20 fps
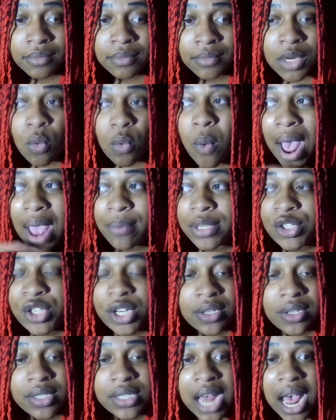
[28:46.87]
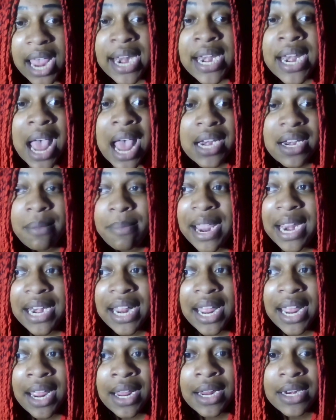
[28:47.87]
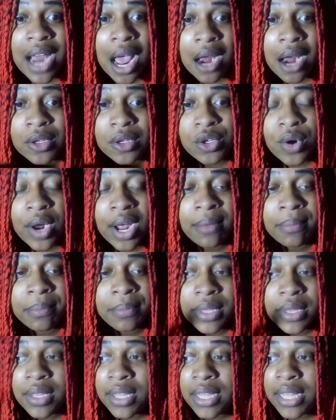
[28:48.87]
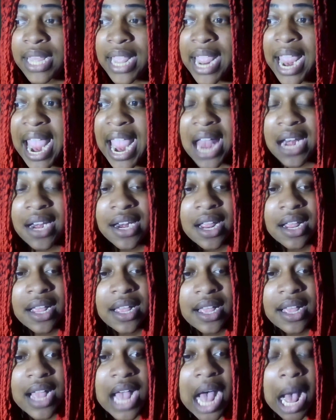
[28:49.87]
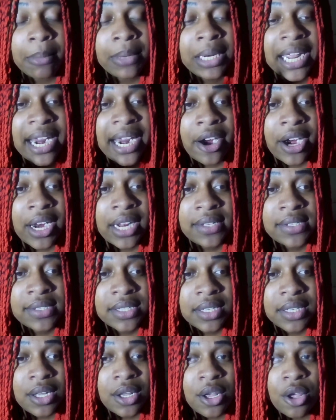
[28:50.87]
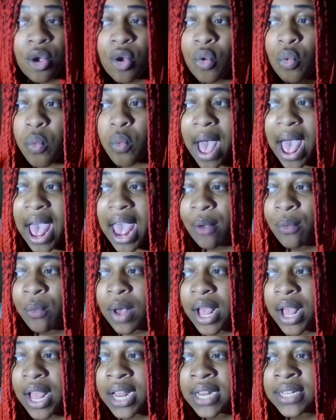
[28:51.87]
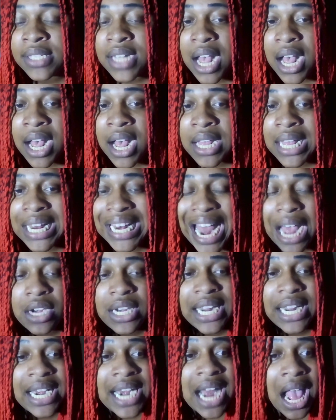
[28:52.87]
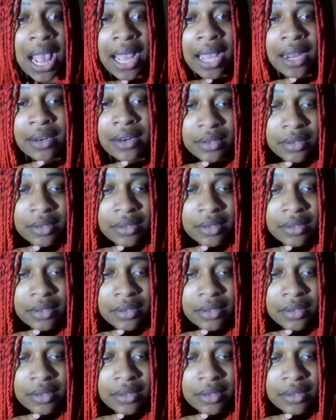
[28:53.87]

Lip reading: Why was Jill Stein not debating Donald Trump and Kamala Harris? Why was Claudia not?